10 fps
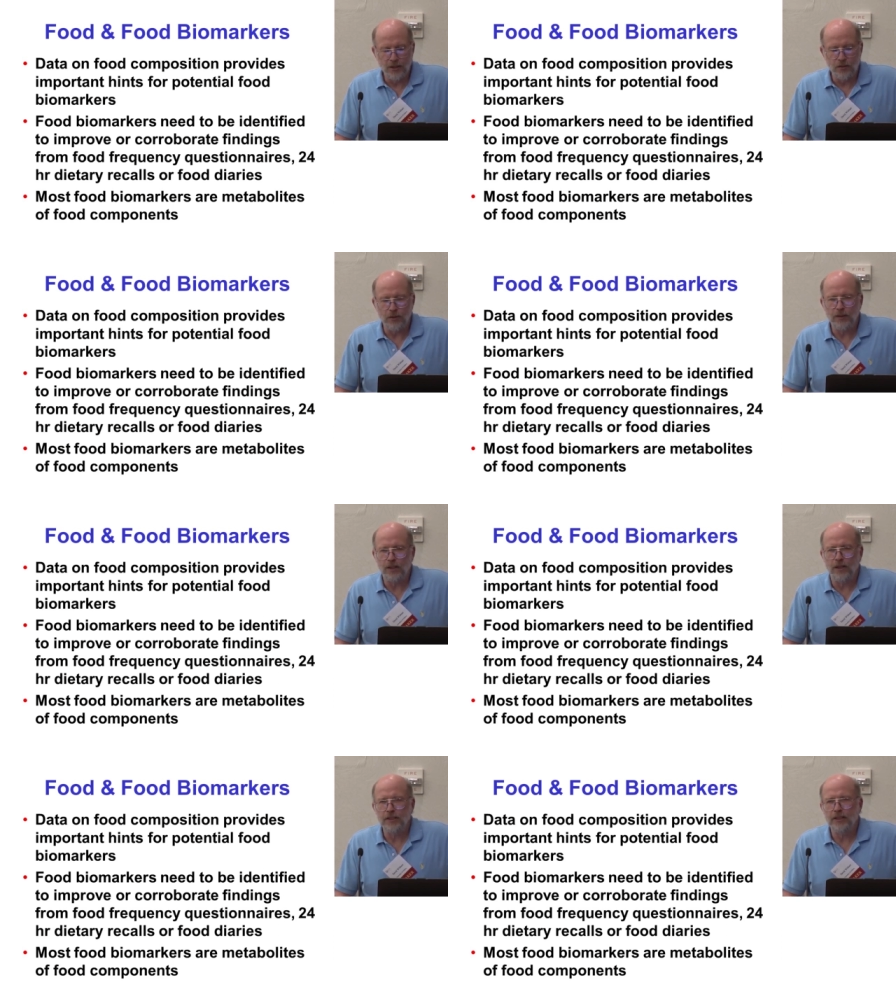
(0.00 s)
What we
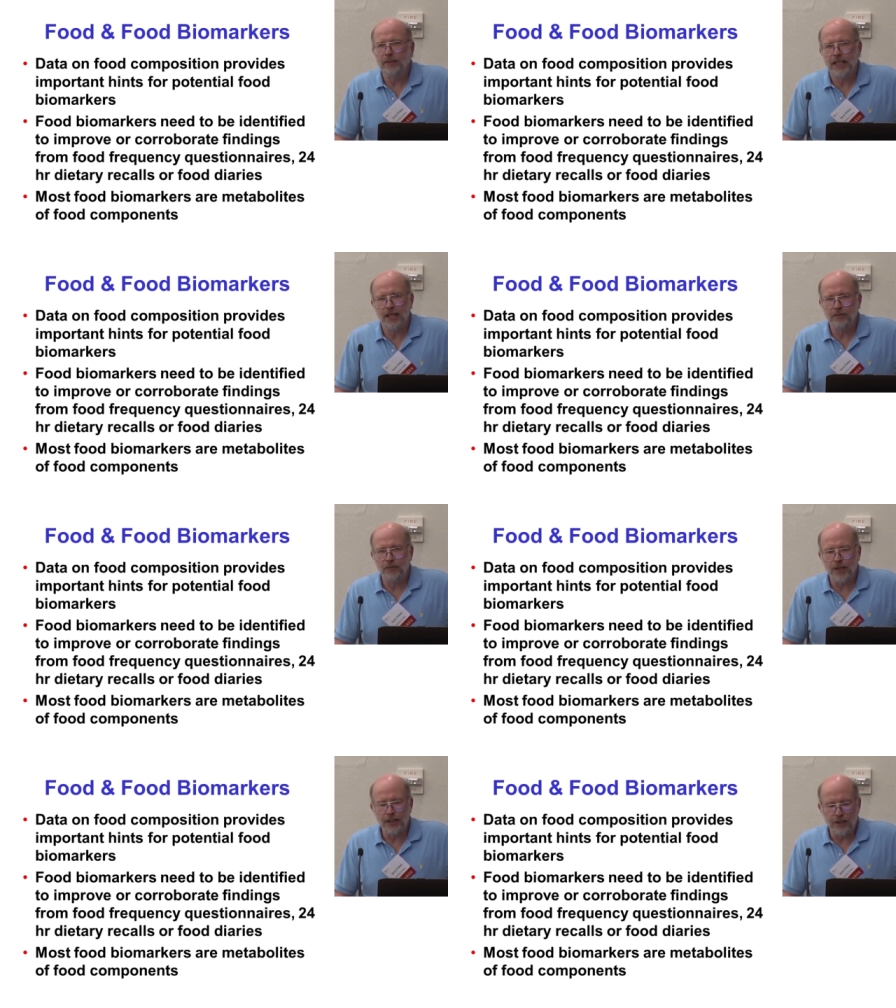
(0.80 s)
also became
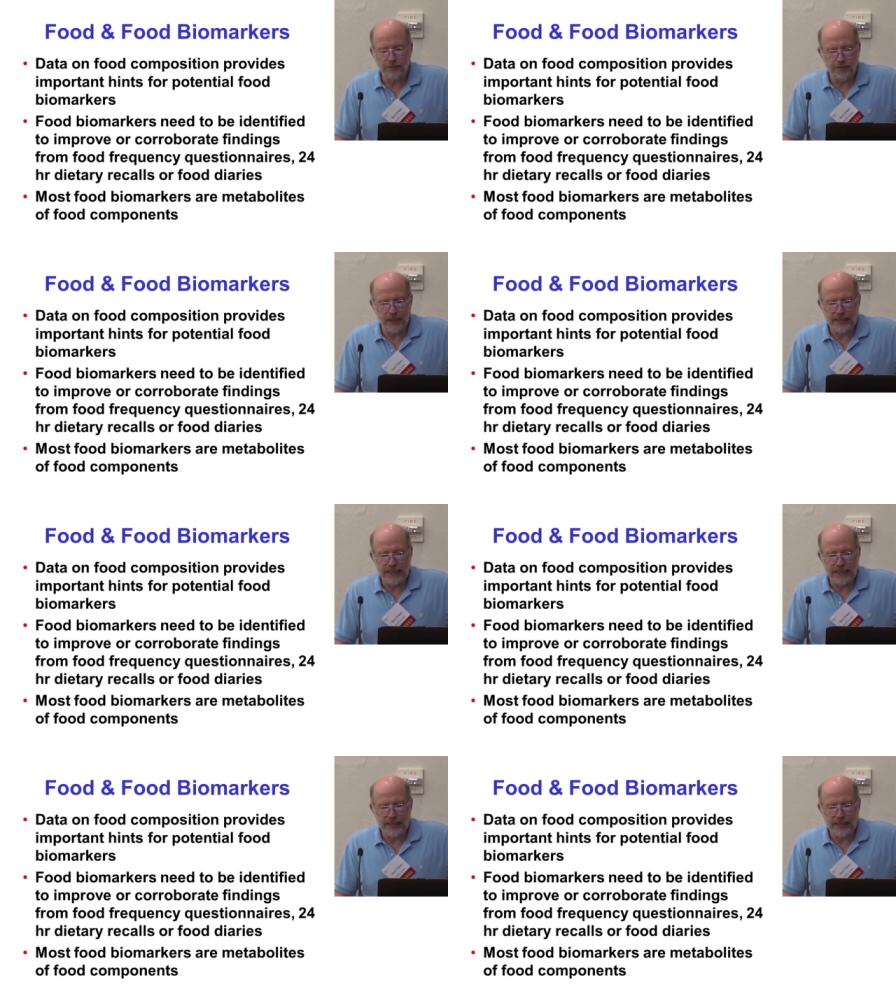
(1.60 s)
aware of in